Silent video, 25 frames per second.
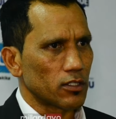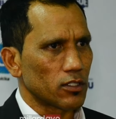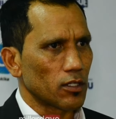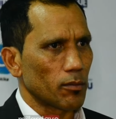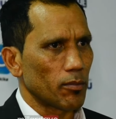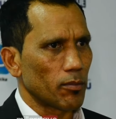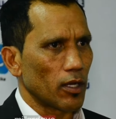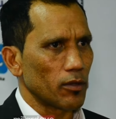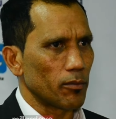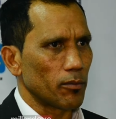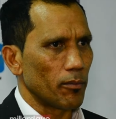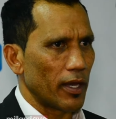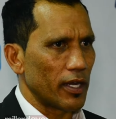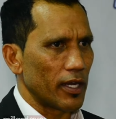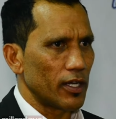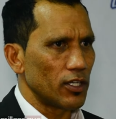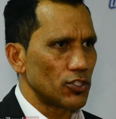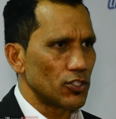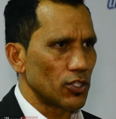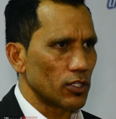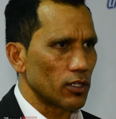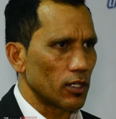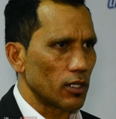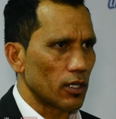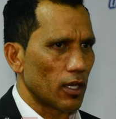It's about
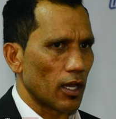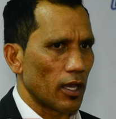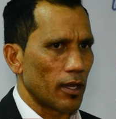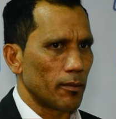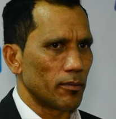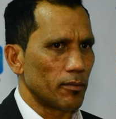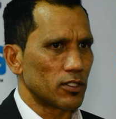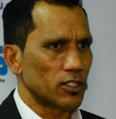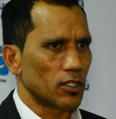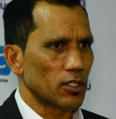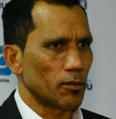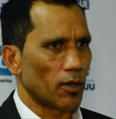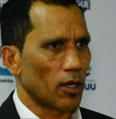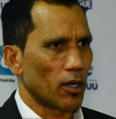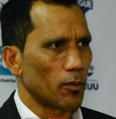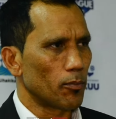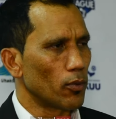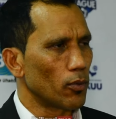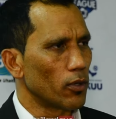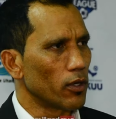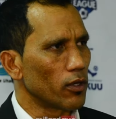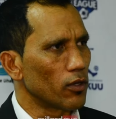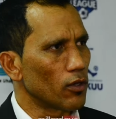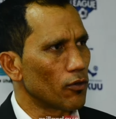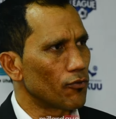managing the game. It's about
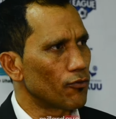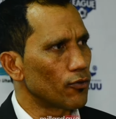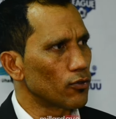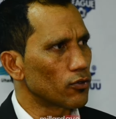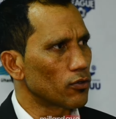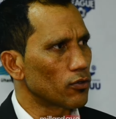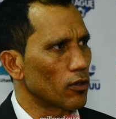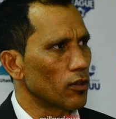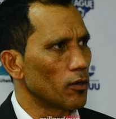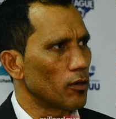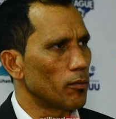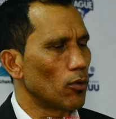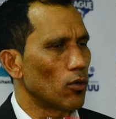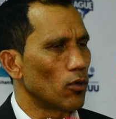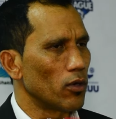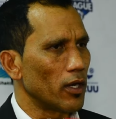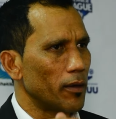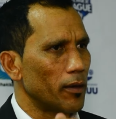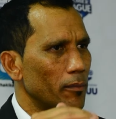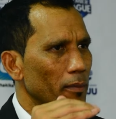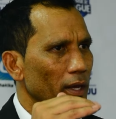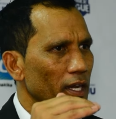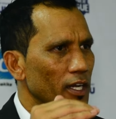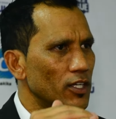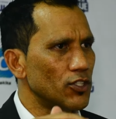putting your foot on the ball
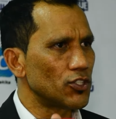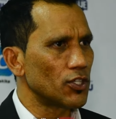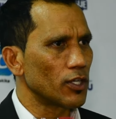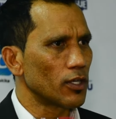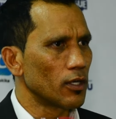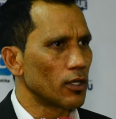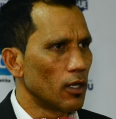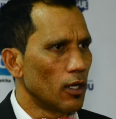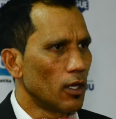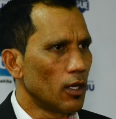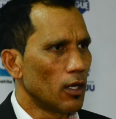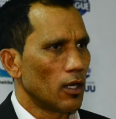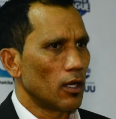and managing